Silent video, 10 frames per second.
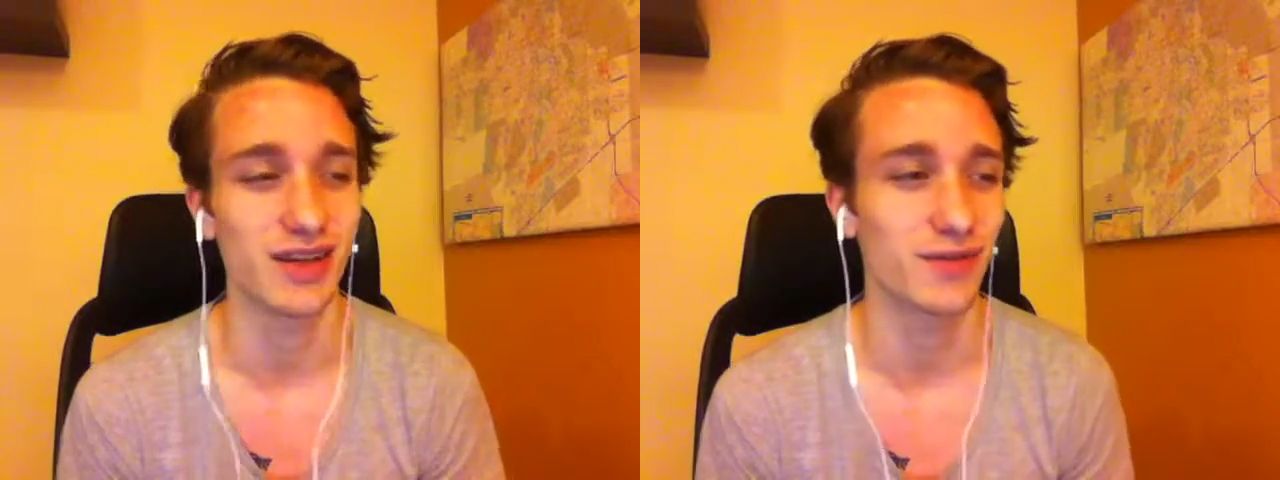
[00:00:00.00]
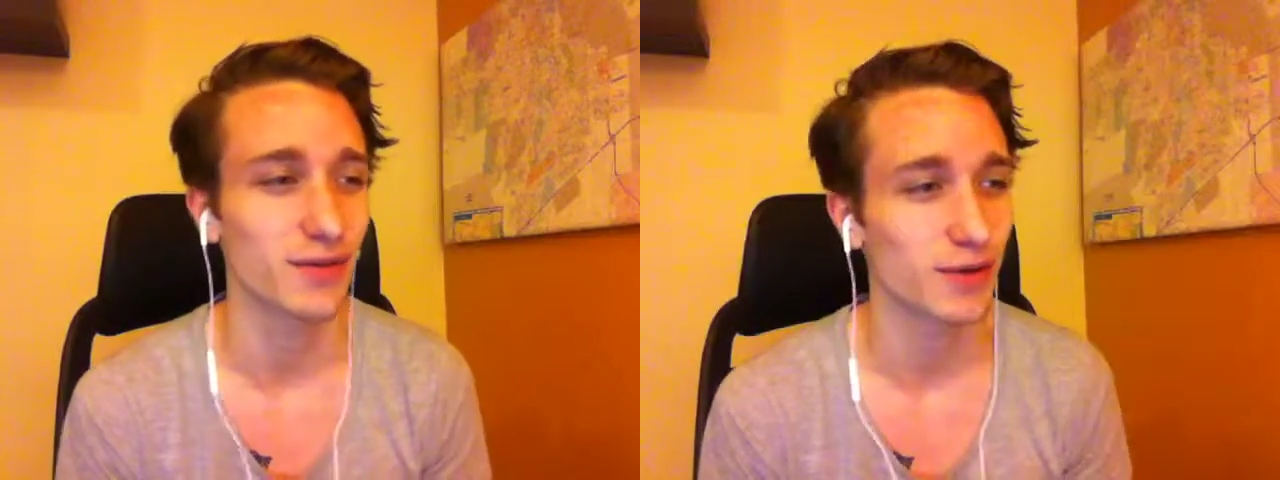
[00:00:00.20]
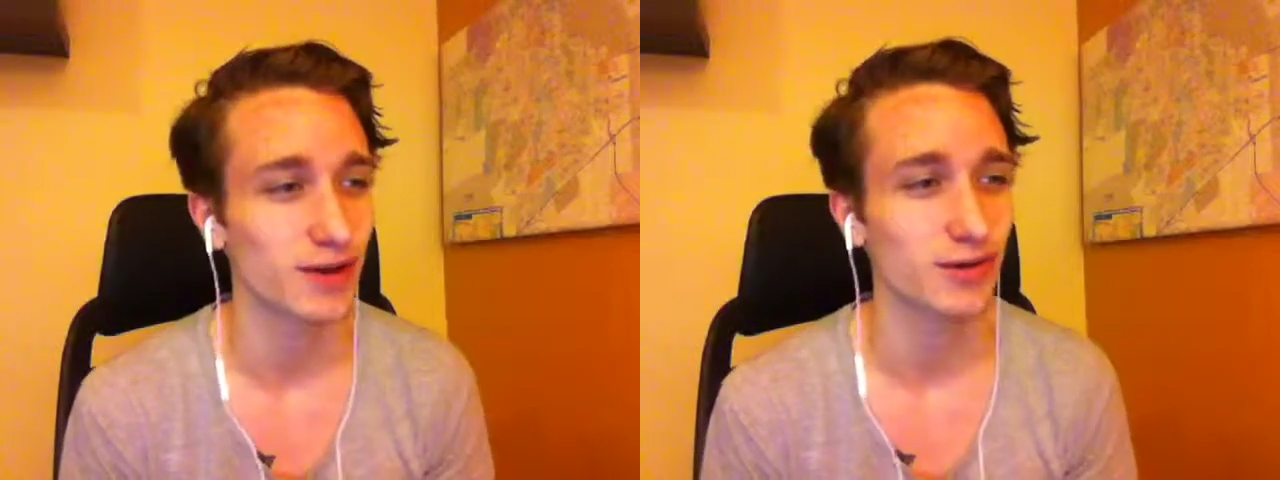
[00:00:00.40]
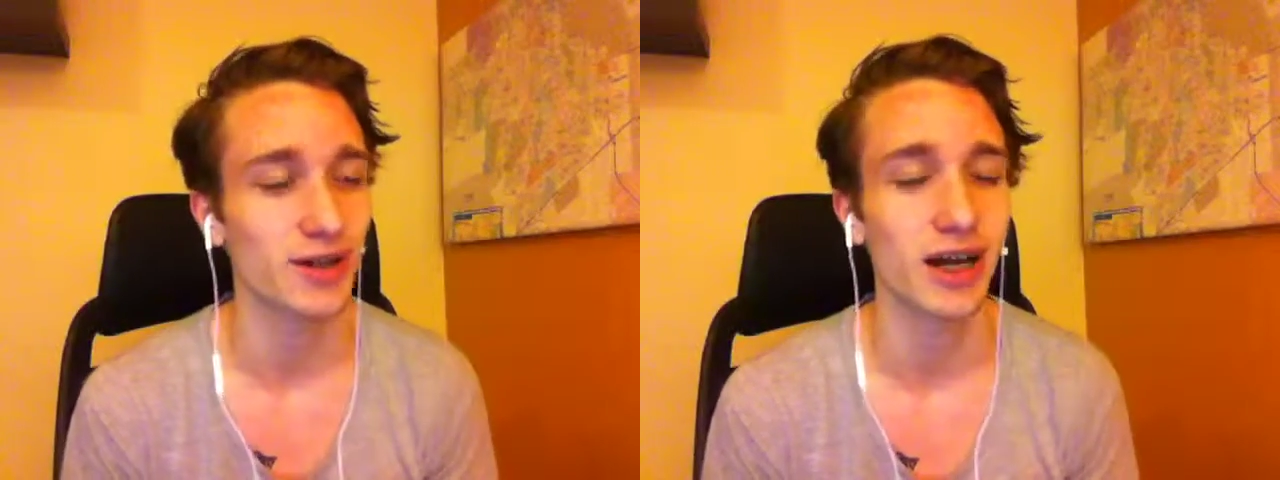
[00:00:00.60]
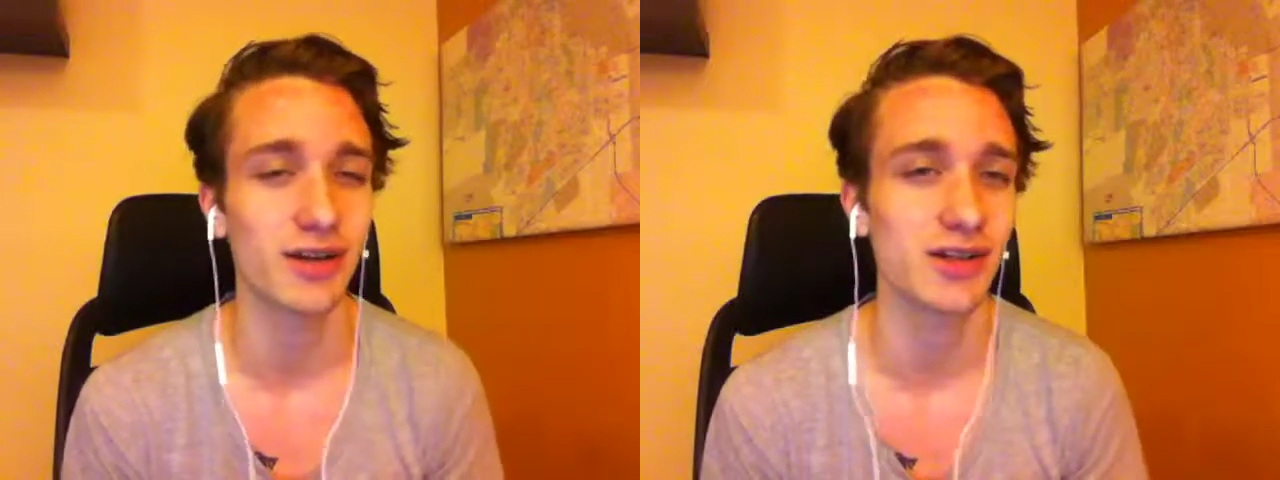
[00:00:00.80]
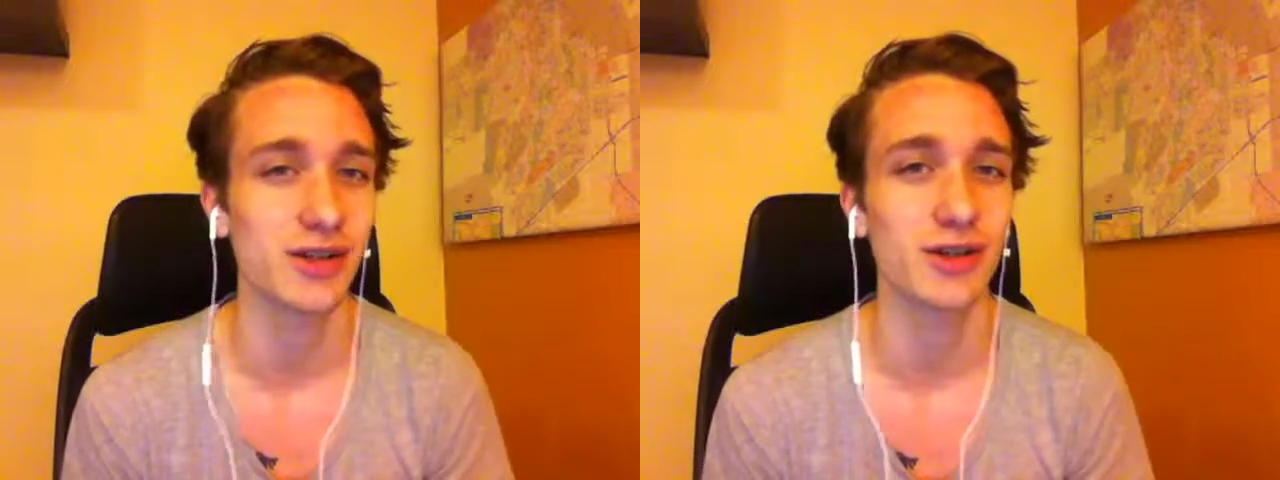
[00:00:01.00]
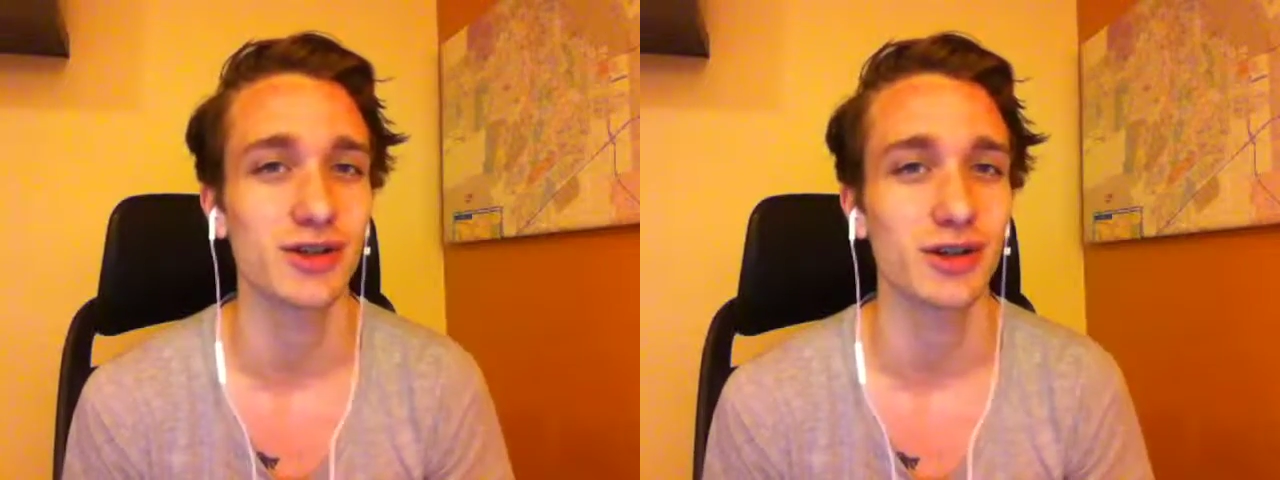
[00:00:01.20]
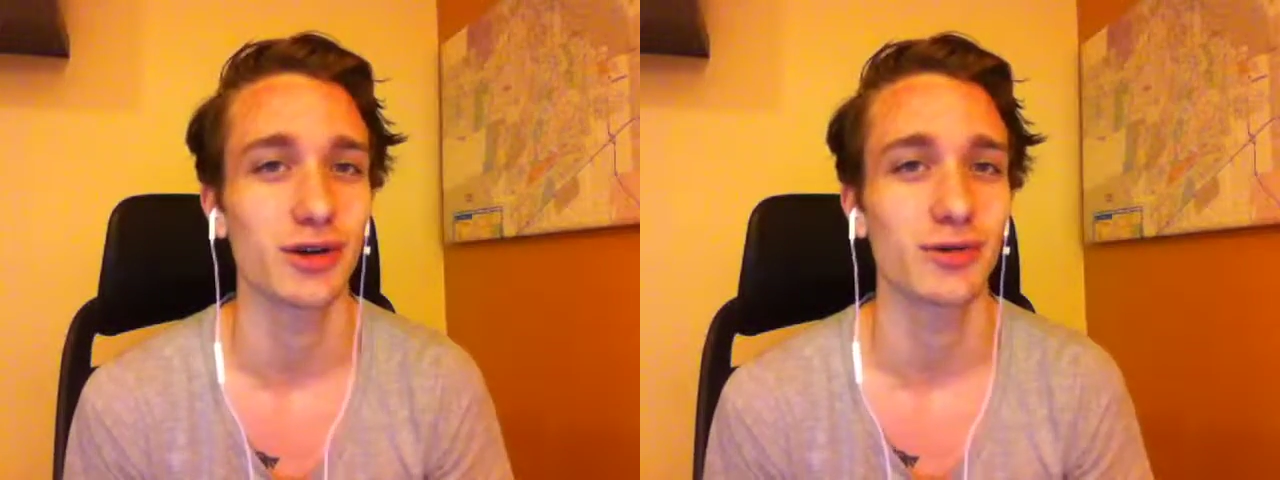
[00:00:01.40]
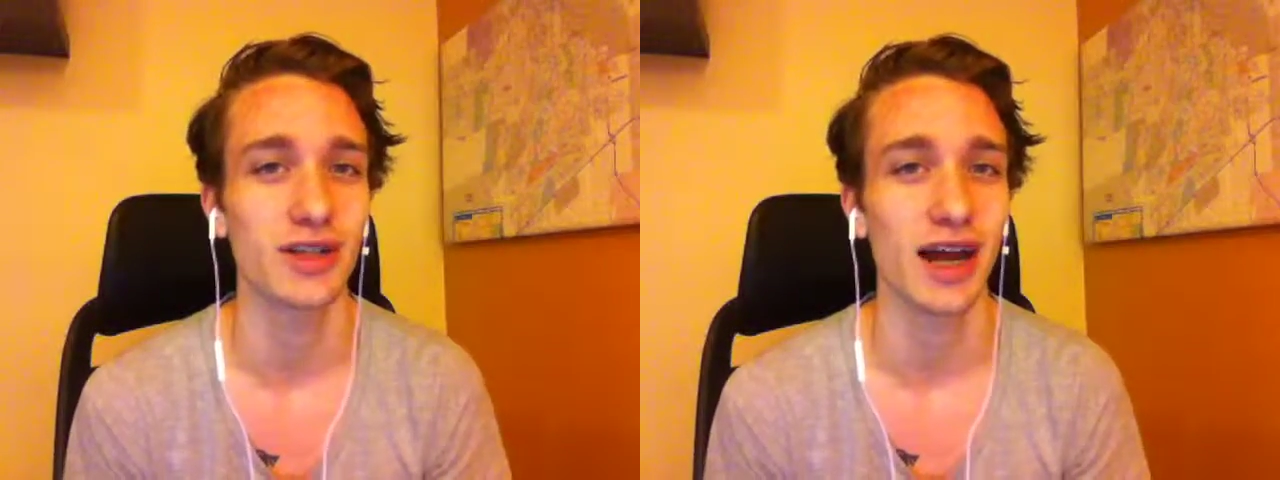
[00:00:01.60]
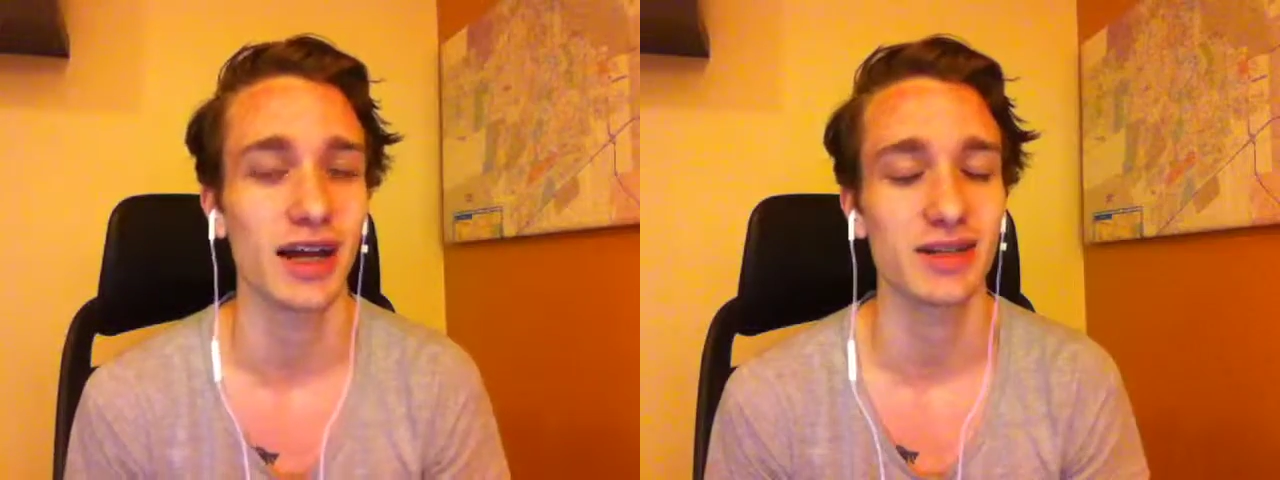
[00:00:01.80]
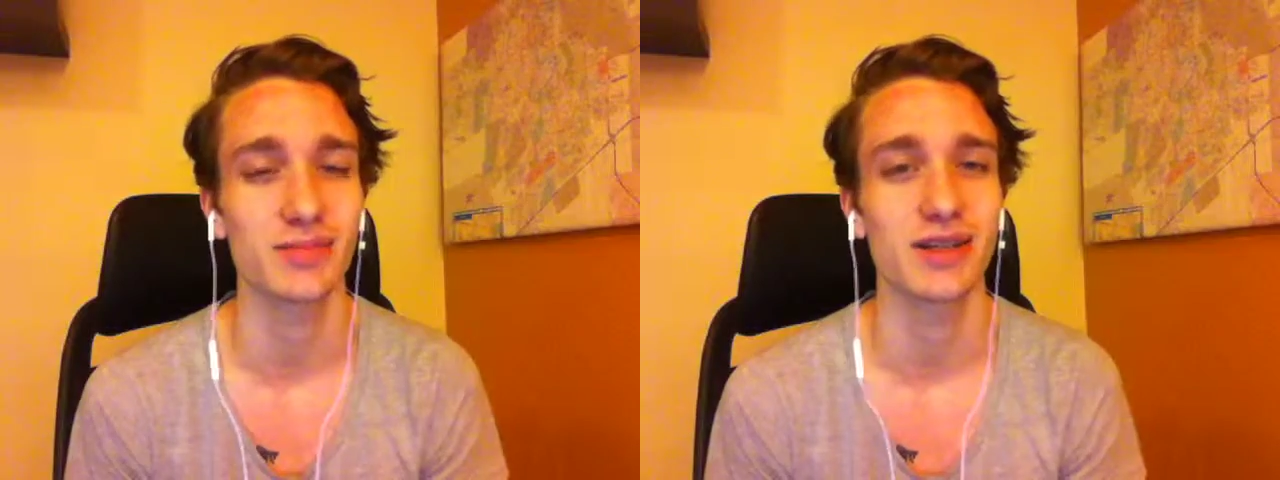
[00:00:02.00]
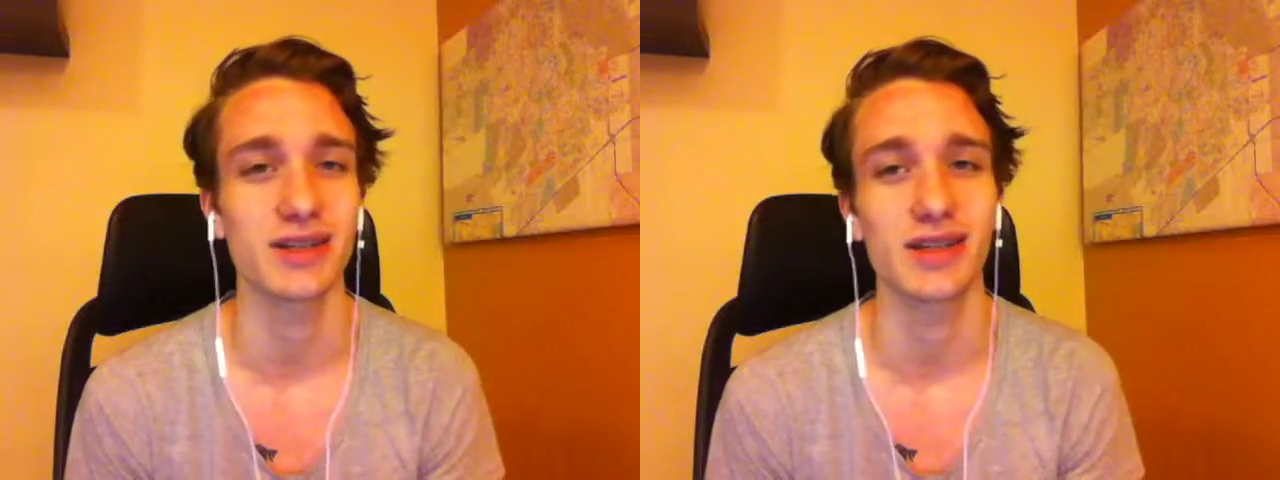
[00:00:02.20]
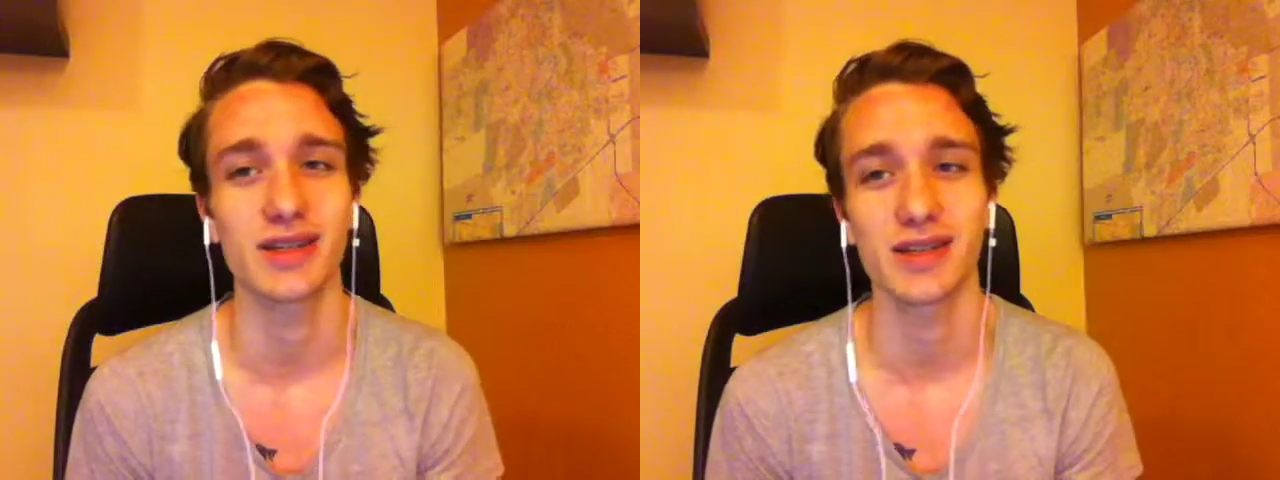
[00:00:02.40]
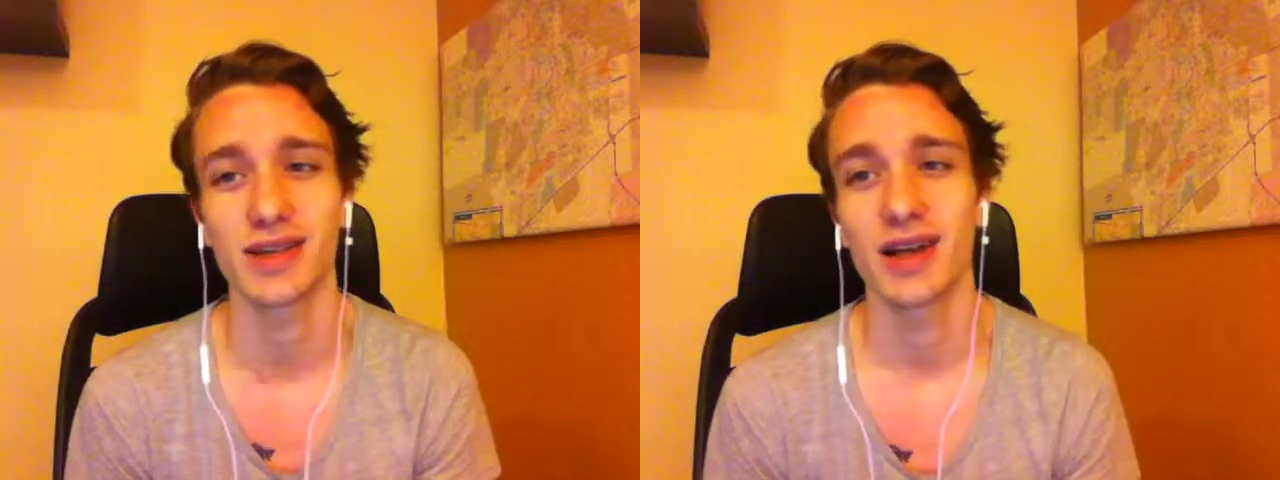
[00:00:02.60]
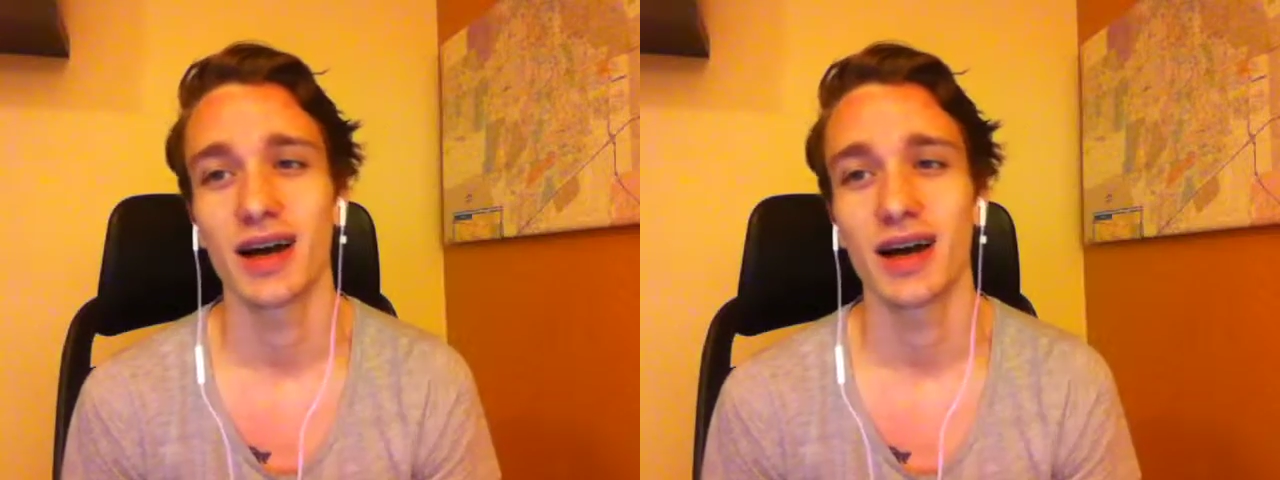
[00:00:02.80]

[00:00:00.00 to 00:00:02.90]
And if you want to learn how to start your own tax business,